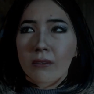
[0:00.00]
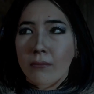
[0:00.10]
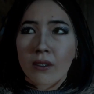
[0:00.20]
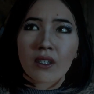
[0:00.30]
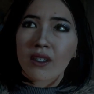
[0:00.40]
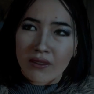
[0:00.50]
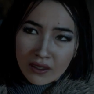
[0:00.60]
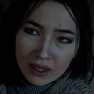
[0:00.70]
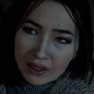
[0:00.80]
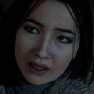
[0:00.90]
The spirit the
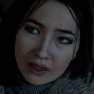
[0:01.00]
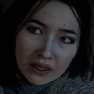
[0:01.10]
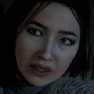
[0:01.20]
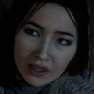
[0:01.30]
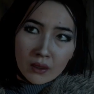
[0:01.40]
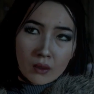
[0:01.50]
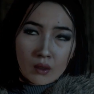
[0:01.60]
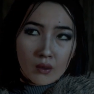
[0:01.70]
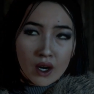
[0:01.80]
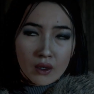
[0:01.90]
of spirit things? Of Seriously,
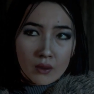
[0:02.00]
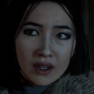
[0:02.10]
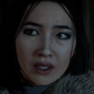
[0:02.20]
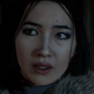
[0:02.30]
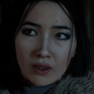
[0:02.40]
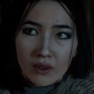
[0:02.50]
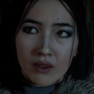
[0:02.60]
things. what's wrong with you?